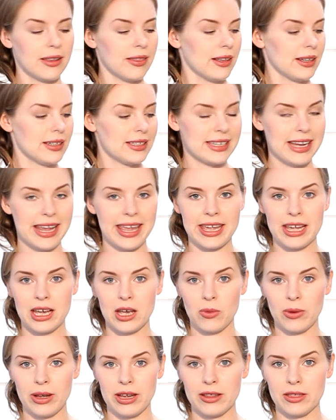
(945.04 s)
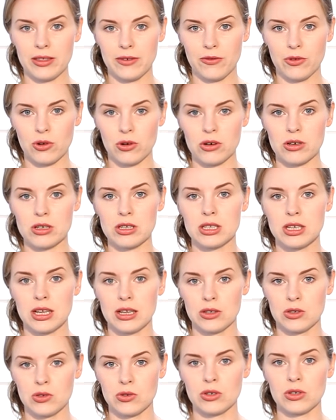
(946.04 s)
then take away the first
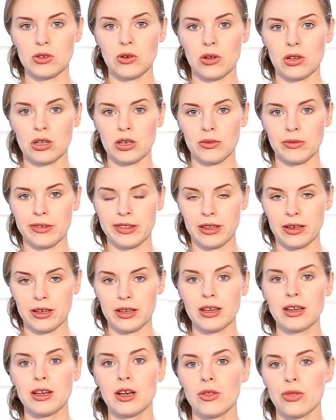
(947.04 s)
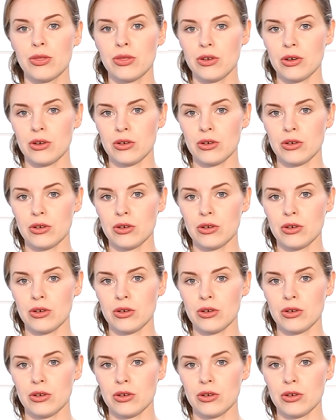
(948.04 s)
and do it only with the